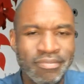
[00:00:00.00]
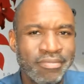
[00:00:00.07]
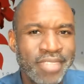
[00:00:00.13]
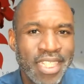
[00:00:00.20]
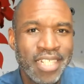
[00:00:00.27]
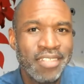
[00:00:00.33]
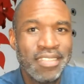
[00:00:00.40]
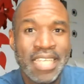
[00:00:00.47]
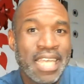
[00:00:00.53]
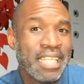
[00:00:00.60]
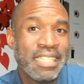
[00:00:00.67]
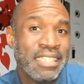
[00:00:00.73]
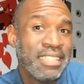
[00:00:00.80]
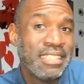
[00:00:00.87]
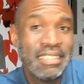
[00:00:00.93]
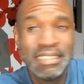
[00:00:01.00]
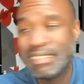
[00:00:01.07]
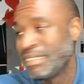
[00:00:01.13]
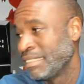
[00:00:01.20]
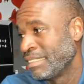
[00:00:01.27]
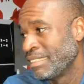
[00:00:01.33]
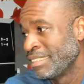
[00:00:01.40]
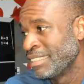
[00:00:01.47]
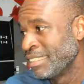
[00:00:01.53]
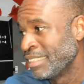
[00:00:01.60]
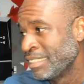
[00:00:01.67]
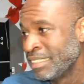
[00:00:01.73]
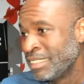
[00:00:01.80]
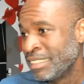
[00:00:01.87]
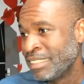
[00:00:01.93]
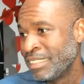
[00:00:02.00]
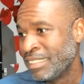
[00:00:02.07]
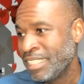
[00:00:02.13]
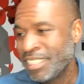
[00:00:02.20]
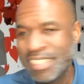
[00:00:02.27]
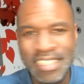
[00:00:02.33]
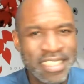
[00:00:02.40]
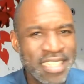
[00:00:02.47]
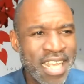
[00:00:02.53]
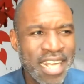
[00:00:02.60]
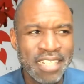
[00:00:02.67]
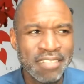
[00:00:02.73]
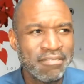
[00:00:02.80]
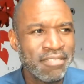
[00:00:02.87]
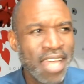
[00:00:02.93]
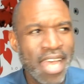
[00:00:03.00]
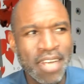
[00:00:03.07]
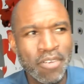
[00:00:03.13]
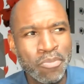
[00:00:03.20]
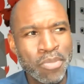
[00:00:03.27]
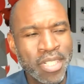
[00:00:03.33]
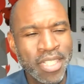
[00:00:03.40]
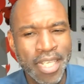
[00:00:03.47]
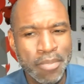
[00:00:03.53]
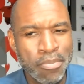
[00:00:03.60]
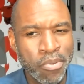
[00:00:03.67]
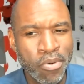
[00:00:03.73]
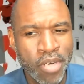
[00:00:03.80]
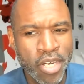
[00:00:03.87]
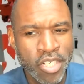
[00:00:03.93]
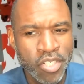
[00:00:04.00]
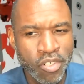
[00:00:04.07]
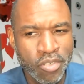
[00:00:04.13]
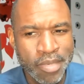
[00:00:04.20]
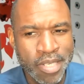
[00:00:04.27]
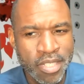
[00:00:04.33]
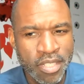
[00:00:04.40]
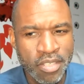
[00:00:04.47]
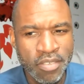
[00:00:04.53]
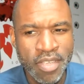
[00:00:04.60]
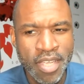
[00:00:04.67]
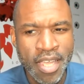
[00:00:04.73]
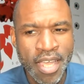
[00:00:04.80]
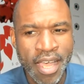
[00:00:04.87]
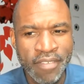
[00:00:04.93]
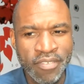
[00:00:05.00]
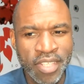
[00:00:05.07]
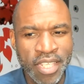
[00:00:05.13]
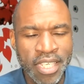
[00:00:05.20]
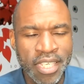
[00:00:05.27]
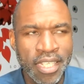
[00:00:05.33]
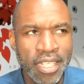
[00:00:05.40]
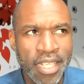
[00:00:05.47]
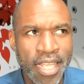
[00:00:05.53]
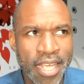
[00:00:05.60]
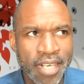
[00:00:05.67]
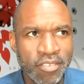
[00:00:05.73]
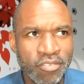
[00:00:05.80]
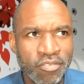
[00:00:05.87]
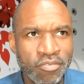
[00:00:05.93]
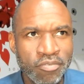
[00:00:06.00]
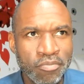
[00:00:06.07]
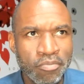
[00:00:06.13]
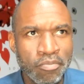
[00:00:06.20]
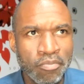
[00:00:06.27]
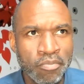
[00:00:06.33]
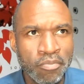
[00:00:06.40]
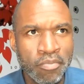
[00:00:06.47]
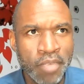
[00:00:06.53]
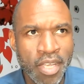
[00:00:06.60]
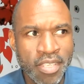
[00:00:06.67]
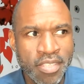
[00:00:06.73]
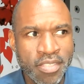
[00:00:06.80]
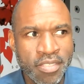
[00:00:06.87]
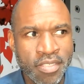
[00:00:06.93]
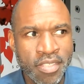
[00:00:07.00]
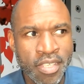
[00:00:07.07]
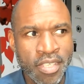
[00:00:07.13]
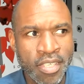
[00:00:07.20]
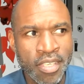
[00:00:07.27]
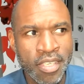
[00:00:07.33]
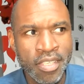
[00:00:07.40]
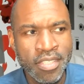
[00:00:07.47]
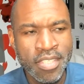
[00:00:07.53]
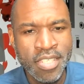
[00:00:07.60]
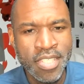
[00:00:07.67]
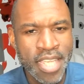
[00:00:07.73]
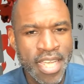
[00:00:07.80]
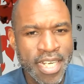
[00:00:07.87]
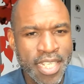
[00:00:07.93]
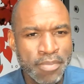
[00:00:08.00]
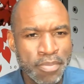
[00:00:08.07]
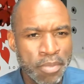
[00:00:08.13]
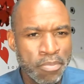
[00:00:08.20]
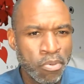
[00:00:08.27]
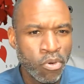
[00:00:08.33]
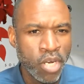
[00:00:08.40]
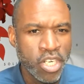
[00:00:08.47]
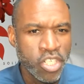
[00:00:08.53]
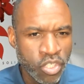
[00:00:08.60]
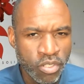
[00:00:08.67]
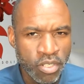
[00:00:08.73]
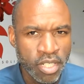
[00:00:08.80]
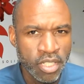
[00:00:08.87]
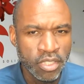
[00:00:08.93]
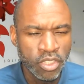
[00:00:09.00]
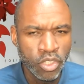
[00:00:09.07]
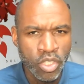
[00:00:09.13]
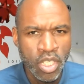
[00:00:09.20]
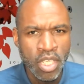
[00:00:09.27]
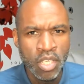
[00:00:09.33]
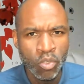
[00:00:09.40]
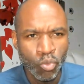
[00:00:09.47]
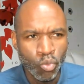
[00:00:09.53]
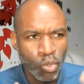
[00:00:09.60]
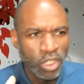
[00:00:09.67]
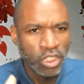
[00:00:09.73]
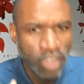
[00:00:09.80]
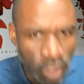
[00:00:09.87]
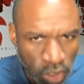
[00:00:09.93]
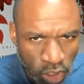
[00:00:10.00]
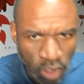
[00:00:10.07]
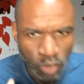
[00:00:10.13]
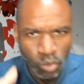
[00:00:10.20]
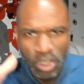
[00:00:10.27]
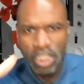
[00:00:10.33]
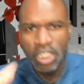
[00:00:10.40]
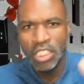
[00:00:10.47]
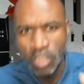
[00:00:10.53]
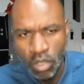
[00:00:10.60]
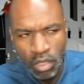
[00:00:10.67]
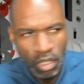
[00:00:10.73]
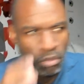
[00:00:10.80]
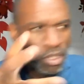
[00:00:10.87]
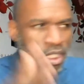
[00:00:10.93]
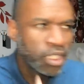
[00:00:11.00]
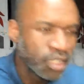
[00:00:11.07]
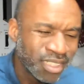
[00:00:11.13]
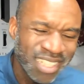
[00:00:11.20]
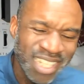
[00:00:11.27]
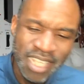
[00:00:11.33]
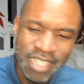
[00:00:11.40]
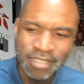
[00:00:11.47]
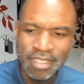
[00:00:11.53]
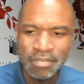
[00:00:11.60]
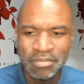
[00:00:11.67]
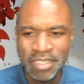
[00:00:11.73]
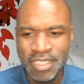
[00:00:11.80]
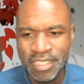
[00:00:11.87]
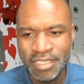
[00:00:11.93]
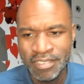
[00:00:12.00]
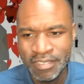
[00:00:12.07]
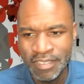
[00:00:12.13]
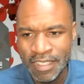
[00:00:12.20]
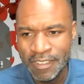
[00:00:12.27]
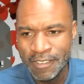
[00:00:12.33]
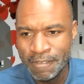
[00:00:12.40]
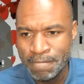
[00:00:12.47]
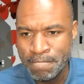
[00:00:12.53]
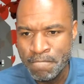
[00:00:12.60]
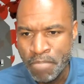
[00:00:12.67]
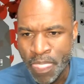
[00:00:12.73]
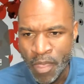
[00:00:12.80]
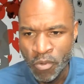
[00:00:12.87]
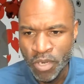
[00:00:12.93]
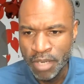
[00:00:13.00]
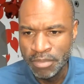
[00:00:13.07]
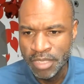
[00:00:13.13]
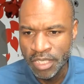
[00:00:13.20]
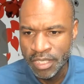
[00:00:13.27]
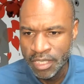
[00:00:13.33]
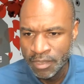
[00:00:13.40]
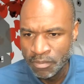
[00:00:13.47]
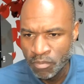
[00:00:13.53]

it's just not I don't put a lot of pressure on myself. I feel like a lot of, us societies put pressure on us. What's this? What are you doing? What are you? No, nah, I'm, you know, I'm, what up, Journey?